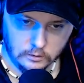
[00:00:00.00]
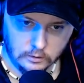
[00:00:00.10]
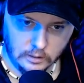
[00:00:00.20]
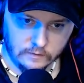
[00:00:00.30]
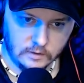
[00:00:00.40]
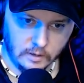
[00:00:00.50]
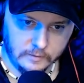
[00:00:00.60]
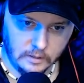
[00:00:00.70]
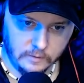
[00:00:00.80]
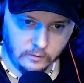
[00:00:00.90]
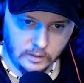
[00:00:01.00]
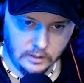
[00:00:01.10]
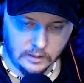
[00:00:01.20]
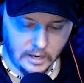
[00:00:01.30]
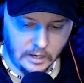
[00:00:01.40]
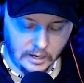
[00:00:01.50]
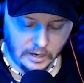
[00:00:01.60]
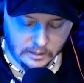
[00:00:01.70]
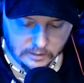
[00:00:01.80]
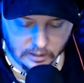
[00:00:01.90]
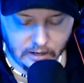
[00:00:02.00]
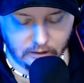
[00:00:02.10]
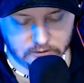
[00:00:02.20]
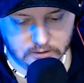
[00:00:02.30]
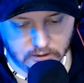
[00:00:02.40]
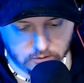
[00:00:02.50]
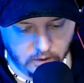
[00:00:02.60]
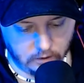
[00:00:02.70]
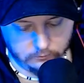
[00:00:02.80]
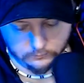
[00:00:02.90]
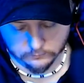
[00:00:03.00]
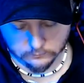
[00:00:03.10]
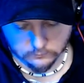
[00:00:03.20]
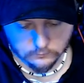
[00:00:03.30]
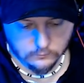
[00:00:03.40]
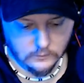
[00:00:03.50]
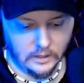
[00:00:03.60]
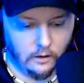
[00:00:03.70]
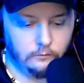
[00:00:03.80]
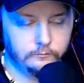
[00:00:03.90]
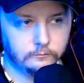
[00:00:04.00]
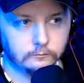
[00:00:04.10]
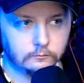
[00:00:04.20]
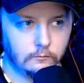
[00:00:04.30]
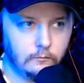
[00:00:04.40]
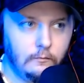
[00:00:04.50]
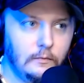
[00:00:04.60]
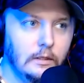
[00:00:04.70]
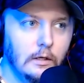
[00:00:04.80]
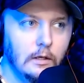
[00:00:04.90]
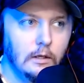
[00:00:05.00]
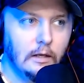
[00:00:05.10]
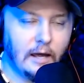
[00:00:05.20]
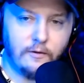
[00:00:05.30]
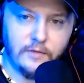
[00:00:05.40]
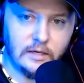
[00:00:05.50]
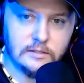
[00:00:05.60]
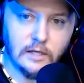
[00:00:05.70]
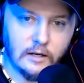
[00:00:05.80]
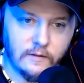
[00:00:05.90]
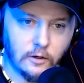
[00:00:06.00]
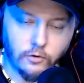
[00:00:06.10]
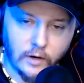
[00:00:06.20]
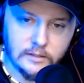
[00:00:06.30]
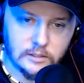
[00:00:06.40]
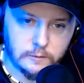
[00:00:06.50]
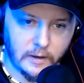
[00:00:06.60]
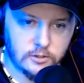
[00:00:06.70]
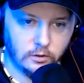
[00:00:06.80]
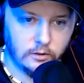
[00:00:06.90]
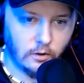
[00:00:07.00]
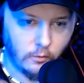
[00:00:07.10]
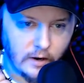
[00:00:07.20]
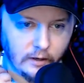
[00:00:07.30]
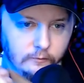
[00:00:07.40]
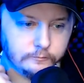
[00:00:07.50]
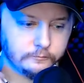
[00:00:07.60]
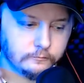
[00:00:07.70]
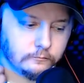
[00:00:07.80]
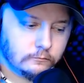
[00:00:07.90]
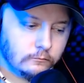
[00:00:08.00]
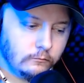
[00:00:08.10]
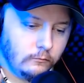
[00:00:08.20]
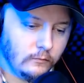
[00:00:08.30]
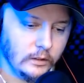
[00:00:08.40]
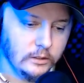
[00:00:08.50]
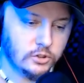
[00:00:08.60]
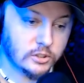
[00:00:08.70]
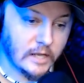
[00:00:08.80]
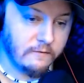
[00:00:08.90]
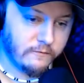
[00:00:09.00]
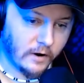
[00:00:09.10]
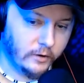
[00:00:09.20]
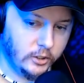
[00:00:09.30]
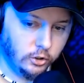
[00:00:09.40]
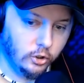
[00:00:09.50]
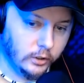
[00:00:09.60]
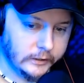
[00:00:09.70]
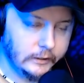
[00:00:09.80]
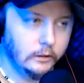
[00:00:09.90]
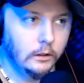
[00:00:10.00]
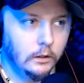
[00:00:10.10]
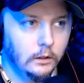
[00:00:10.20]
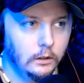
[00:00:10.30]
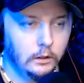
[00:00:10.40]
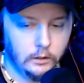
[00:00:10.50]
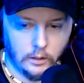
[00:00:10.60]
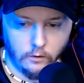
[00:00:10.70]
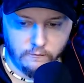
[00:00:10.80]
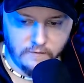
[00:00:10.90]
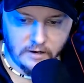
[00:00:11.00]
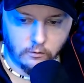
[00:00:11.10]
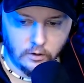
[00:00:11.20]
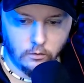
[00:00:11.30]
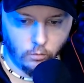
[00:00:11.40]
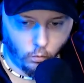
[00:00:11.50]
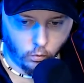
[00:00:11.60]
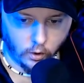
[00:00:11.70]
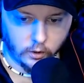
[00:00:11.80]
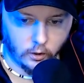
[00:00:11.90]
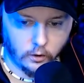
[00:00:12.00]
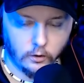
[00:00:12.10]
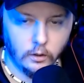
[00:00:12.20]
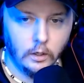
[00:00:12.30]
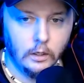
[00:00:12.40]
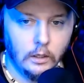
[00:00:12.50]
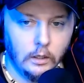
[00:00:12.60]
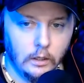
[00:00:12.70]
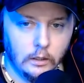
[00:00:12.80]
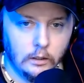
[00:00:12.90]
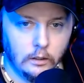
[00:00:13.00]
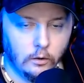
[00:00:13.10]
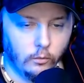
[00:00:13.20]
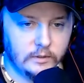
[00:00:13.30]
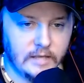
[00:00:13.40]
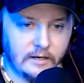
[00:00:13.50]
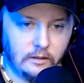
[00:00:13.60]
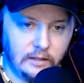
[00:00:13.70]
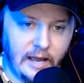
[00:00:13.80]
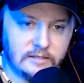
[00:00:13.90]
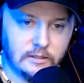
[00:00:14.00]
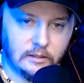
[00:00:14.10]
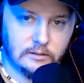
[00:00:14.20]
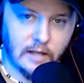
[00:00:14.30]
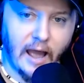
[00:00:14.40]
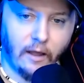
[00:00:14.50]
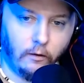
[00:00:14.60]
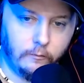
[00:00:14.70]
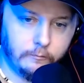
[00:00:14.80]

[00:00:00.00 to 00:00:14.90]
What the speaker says: in the WWE and in NXT as well. You know, I don't think he's done anything crazy special in the ring. He's just a very good, you know, veteran worker with that classic style.